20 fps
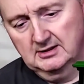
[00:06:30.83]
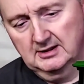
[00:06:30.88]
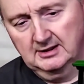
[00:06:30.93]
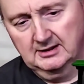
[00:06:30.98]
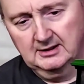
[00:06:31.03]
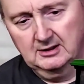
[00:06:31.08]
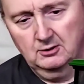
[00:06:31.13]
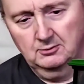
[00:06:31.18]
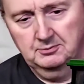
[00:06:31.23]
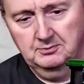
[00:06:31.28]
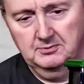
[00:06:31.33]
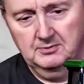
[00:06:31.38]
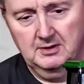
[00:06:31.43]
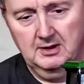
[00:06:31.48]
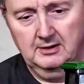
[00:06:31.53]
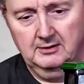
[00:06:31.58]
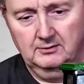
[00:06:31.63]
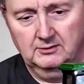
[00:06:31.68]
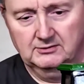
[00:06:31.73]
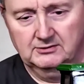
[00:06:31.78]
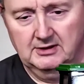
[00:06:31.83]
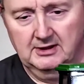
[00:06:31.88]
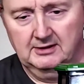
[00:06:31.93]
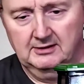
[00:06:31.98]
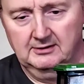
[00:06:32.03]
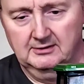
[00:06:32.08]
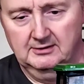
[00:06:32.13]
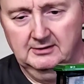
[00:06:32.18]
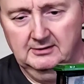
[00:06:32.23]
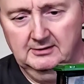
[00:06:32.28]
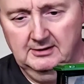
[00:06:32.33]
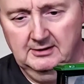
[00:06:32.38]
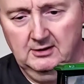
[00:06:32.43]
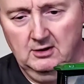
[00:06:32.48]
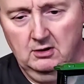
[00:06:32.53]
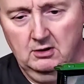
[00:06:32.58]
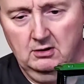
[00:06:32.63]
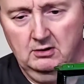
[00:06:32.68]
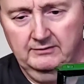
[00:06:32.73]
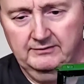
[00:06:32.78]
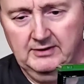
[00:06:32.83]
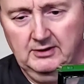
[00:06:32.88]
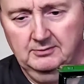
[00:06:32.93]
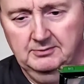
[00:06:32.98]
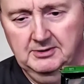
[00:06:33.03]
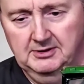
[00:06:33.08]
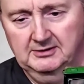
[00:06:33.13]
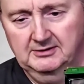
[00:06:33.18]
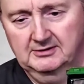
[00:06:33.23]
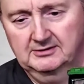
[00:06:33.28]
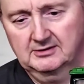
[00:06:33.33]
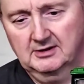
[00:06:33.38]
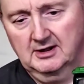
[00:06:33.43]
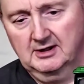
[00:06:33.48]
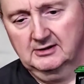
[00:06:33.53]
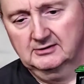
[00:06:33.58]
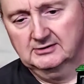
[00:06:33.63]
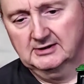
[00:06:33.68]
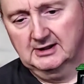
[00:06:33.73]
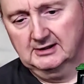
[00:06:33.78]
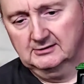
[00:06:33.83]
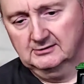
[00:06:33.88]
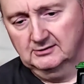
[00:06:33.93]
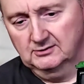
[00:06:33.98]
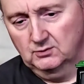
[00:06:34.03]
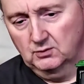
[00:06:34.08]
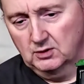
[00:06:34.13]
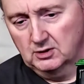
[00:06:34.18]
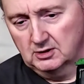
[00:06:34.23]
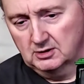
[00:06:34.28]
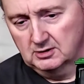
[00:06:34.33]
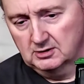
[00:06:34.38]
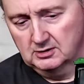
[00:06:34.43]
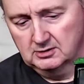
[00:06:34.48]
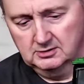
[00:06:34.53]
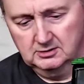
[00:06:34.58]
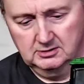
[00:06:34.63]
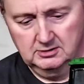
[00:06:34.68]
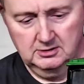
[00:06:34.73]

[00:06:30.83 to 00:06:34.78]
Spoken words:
like how I was like in awe of how big the tires actually were.